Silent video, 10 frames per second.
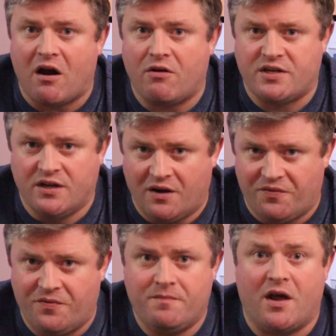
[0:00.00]
aren't
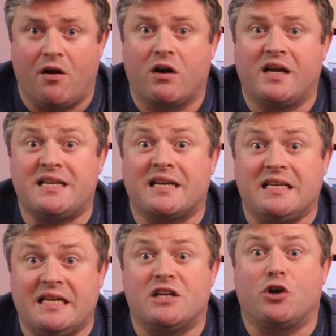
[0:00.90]
enough. An architect
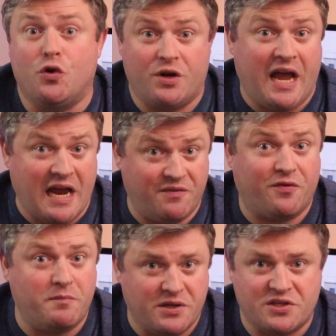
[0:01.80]
needs a good head for
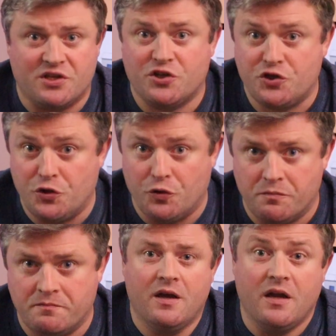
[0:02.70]
business
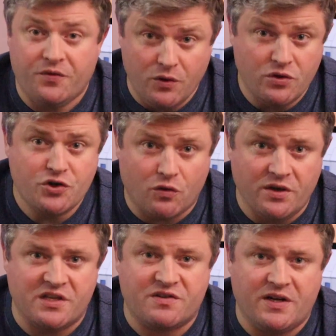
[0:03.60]
too. If you
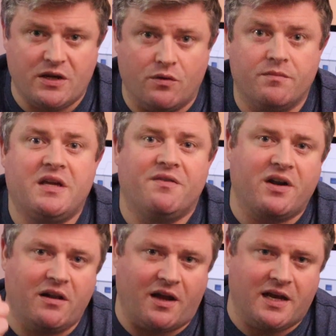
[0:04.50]
enjoyed this video, give it
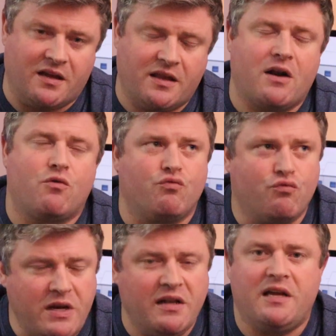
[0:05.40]
a like. That
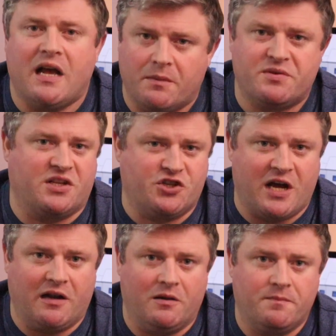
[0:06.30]
really helps the
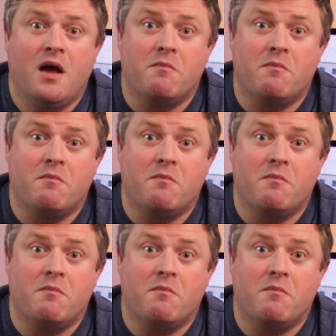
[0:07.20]
channel.